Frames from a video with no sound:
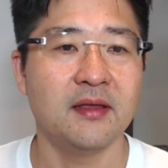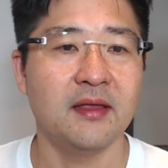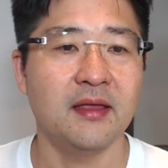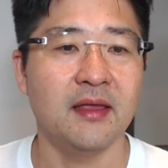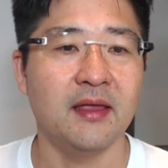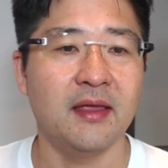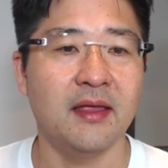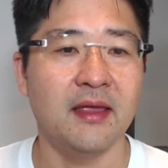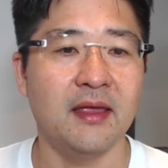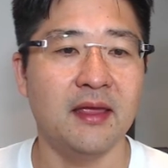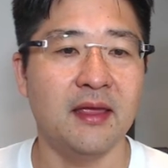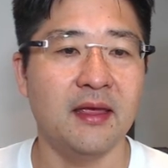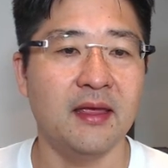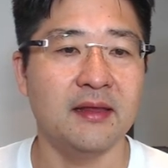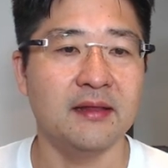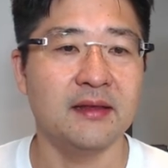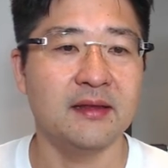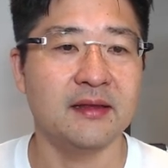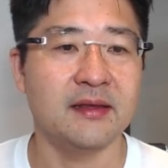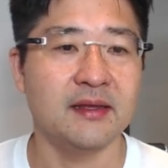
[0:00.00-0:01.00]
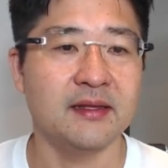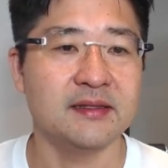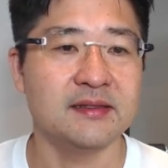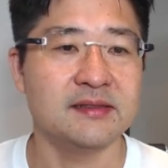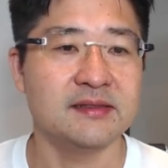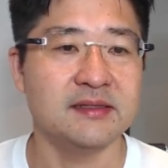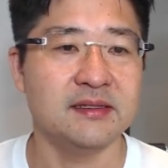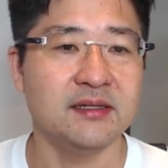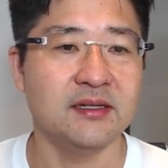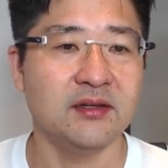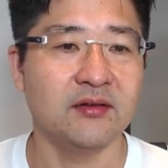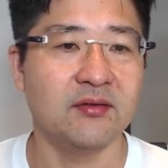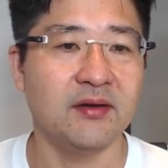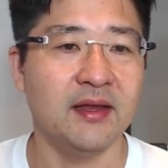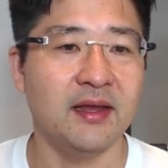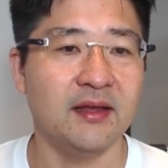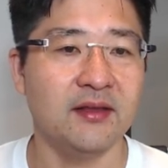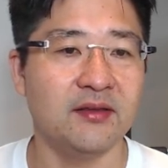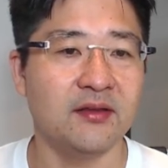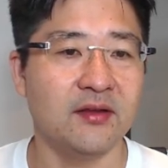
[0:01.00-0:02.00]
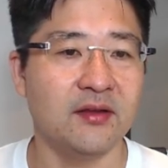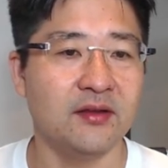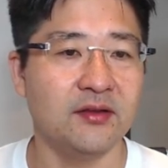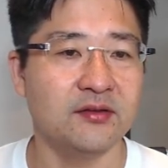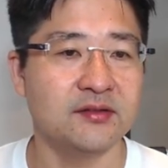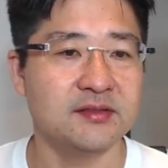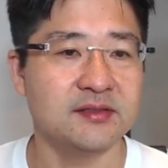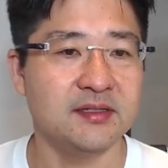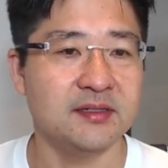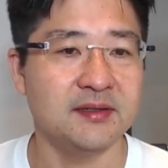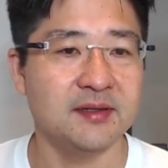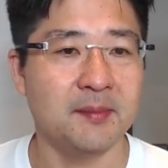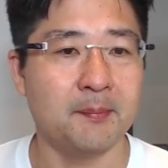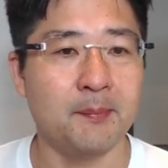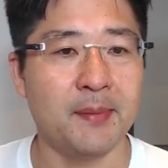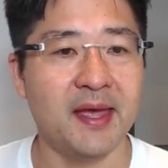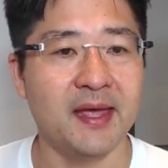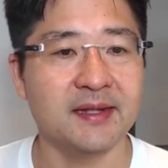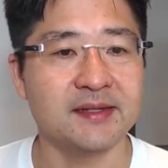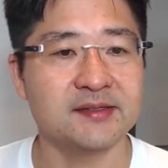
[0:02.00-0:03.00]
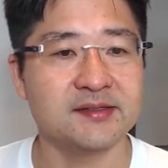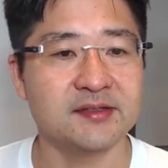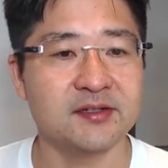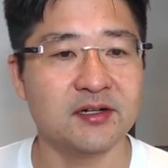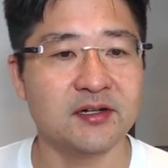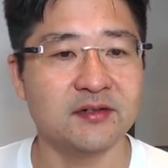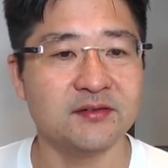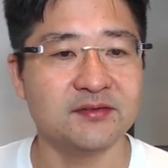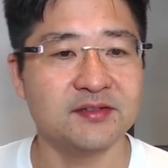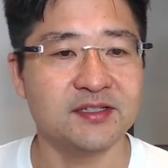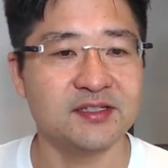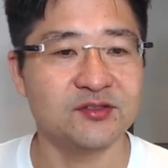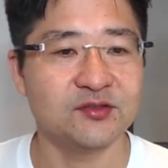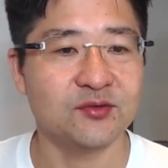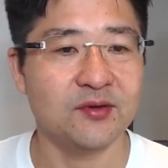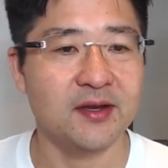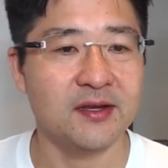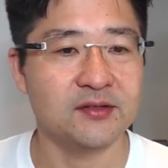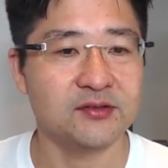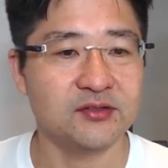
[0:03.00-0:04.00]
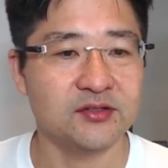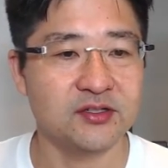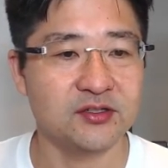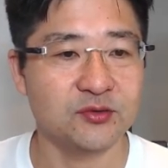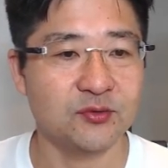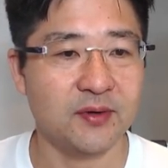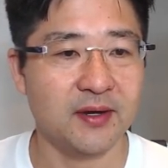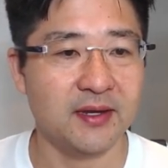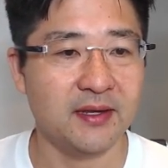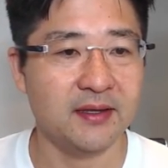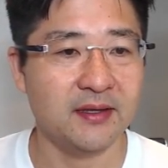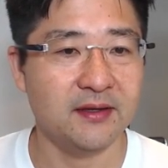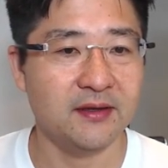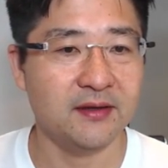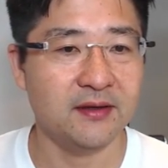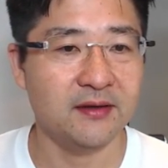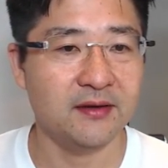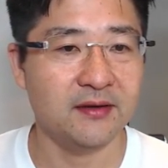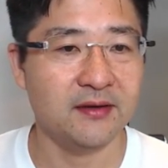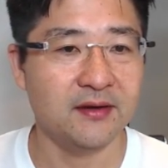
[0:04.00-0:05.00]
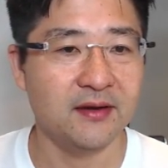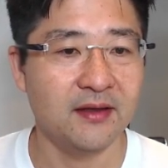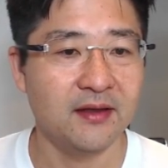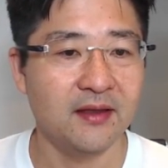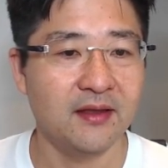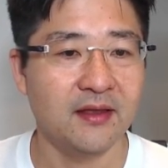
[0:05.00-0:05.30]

and I can see, great, you see the bad service is just right here.